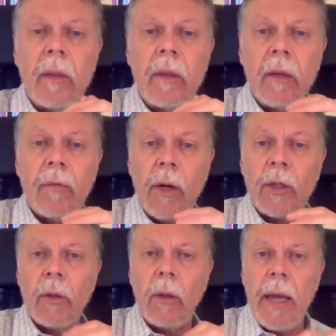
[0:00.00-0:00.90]

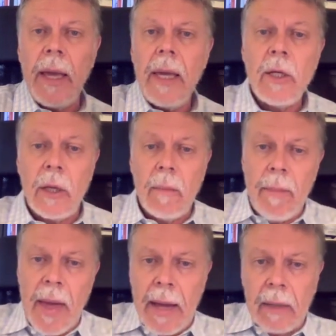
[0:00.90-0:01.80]
differential age
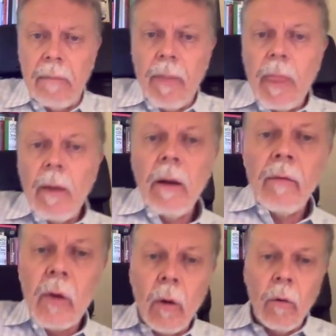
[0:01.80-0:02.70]
impact
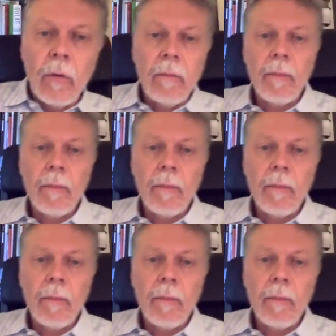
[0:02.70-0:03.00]
of COVID,